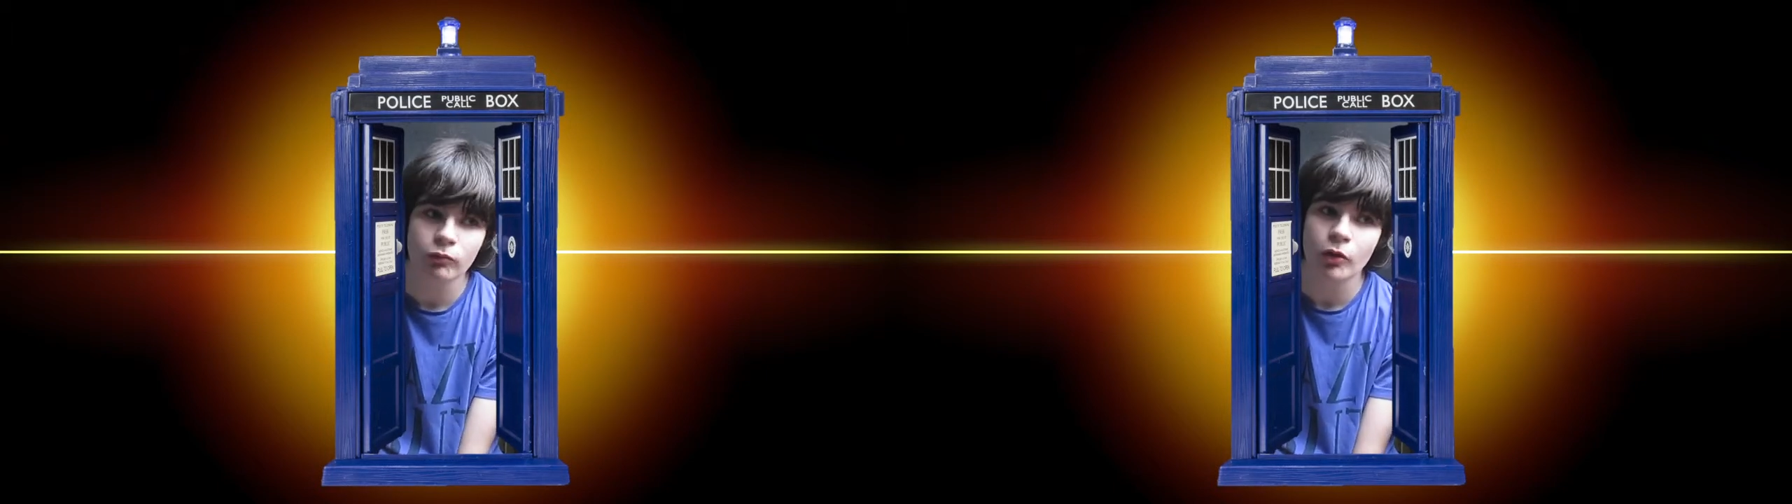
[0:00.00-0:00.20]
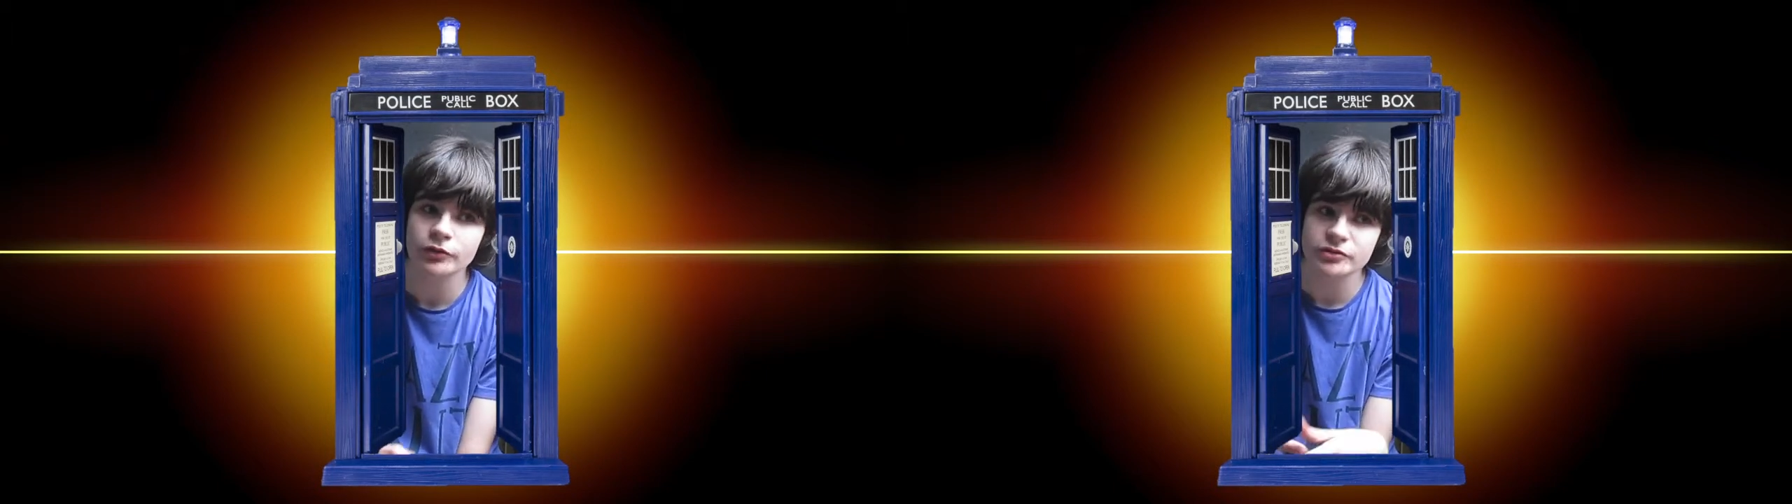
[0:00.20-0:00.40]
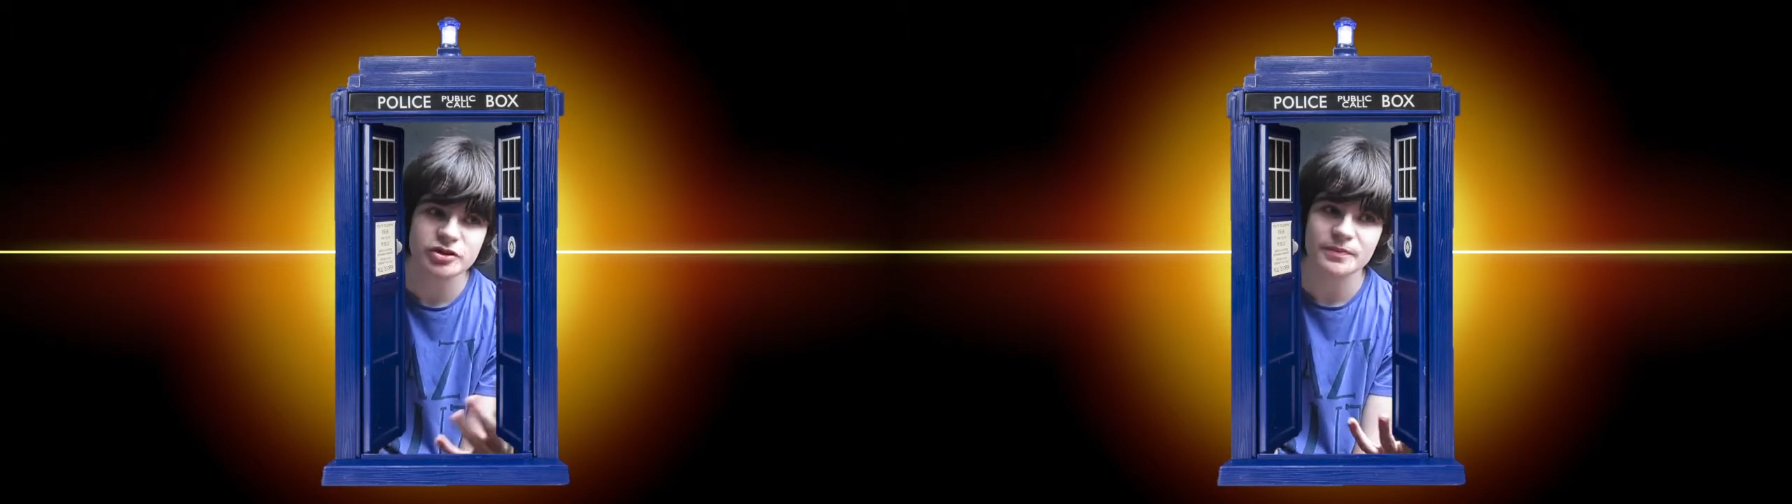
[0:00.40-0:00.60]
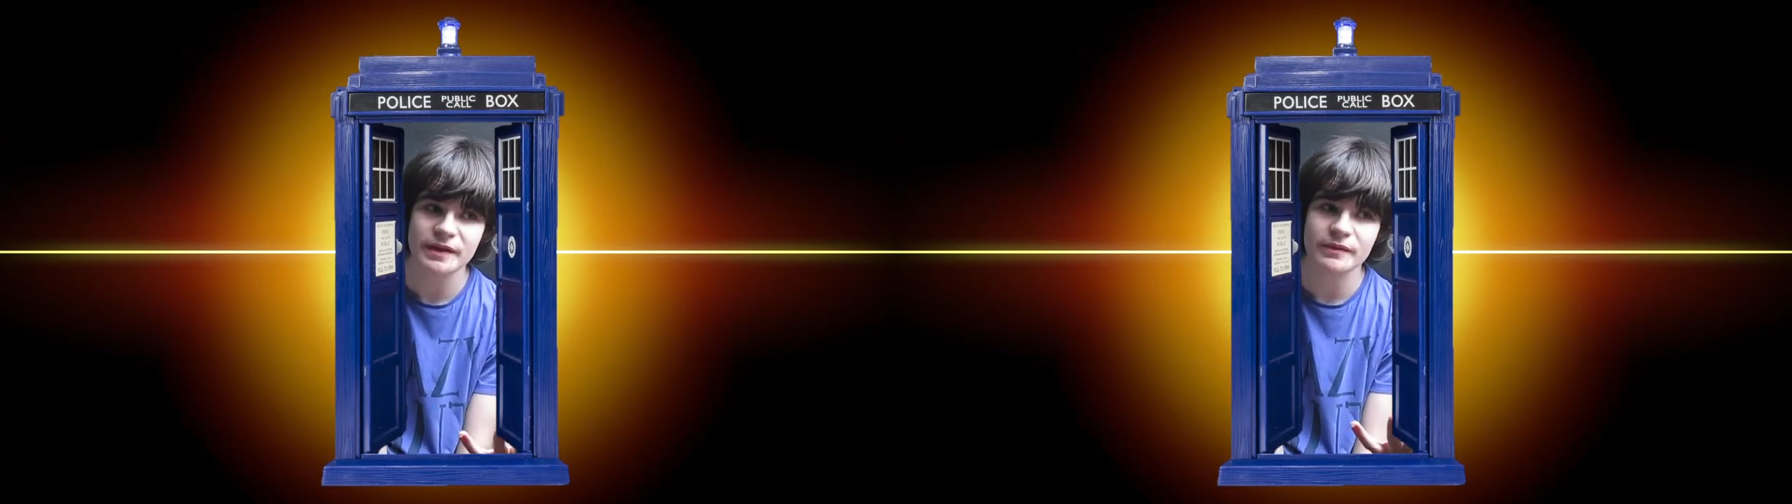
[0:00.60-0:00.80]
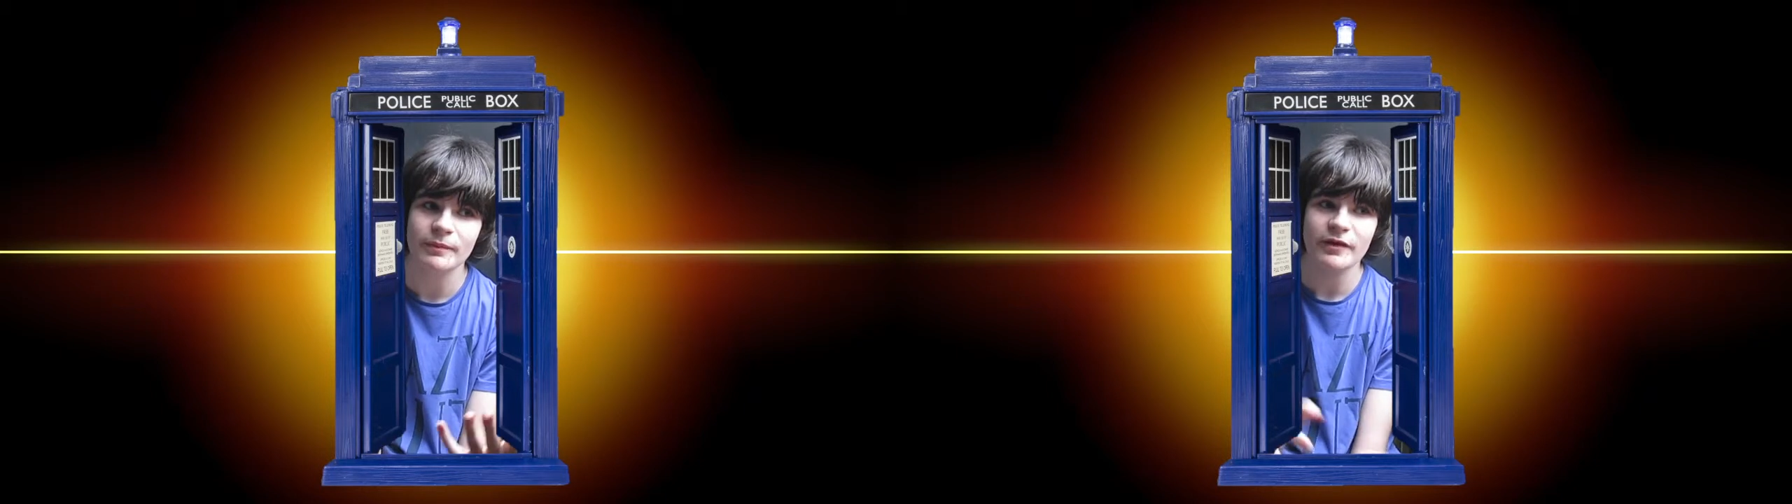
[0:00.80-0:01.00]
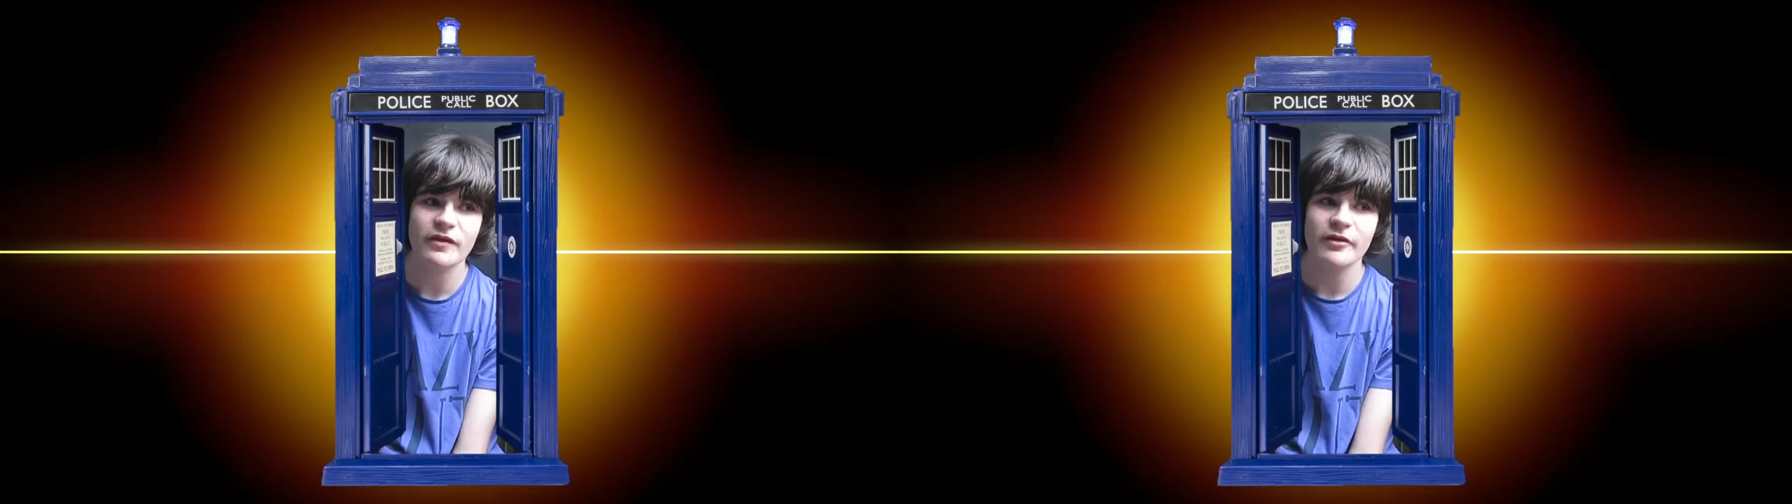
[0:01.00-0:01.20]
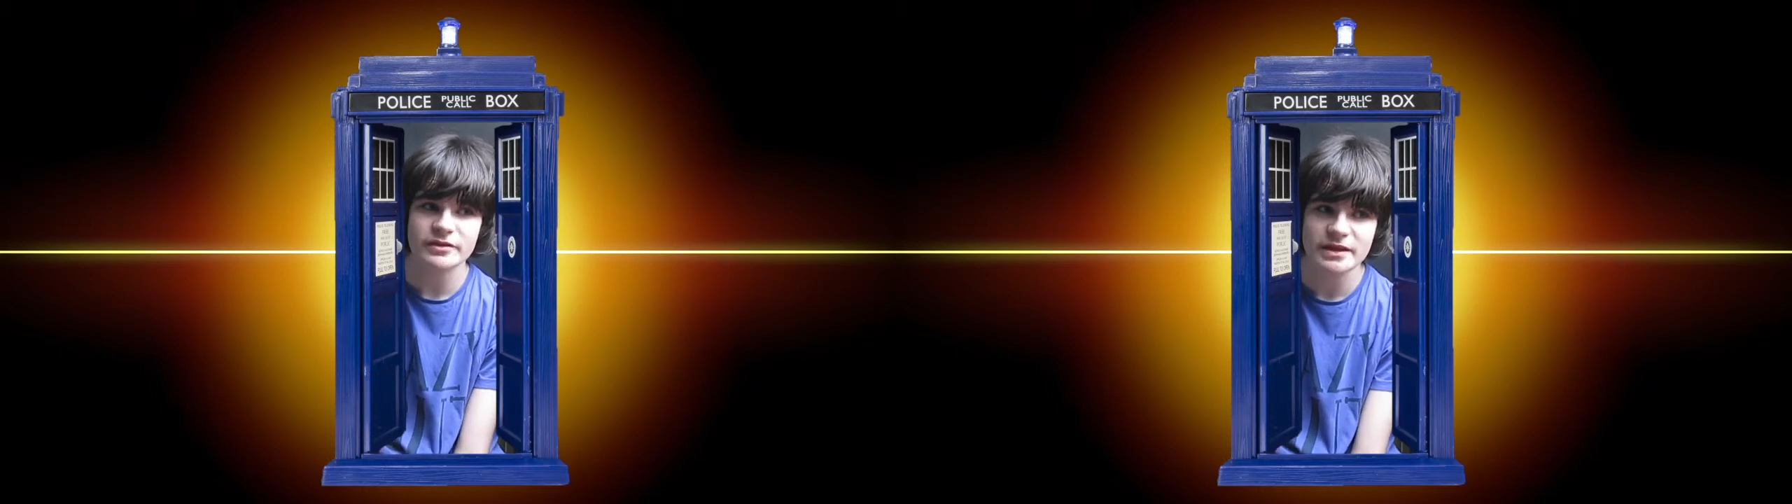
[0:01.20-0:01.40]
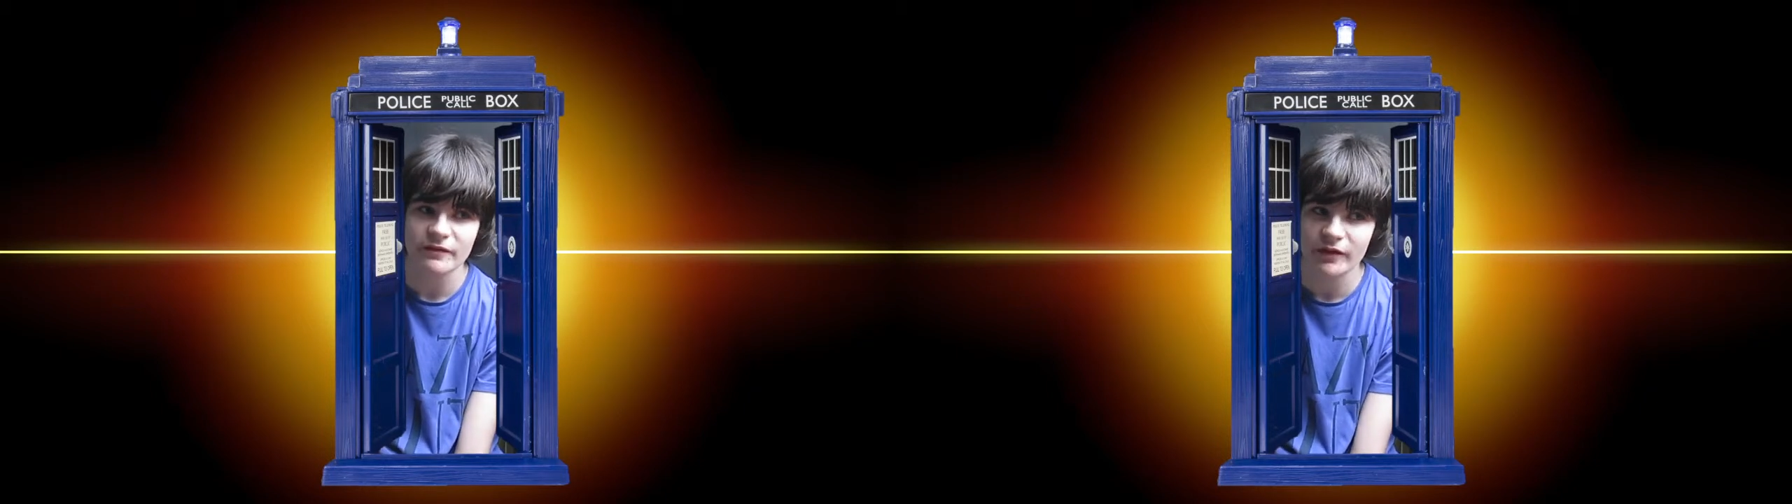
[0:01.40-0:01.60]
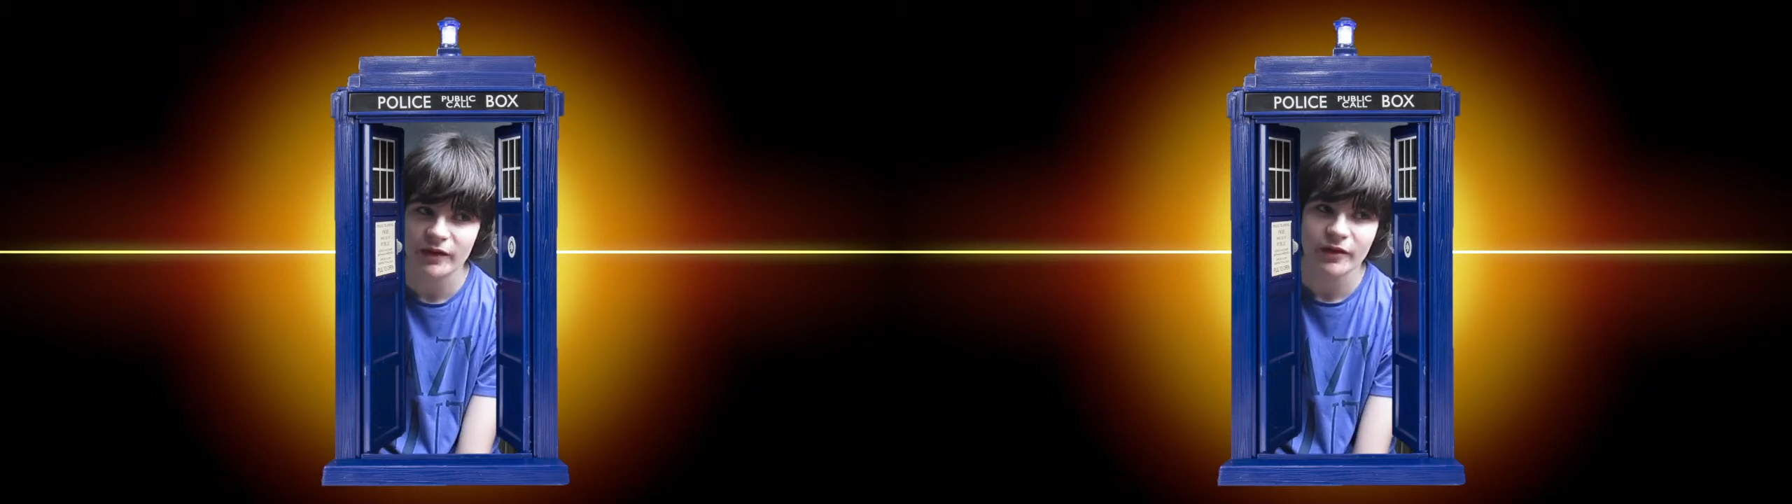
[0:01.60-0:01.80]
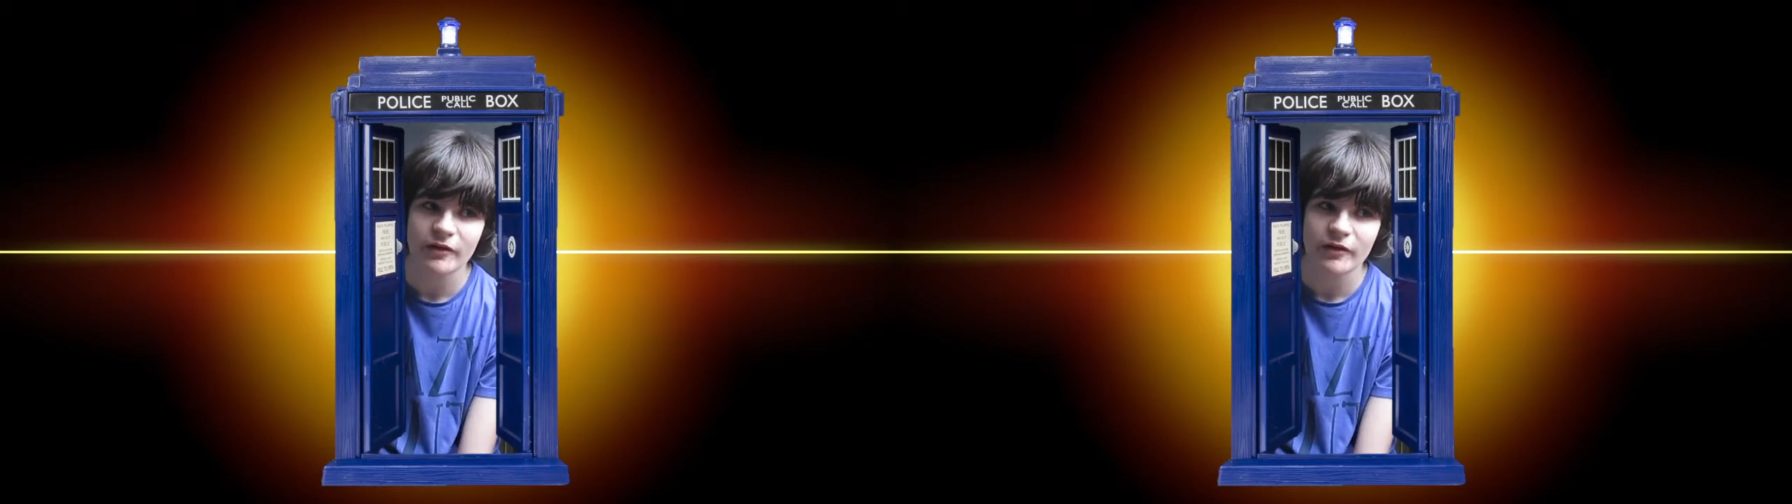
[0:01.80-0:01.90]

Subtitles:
one to be my favourite ever.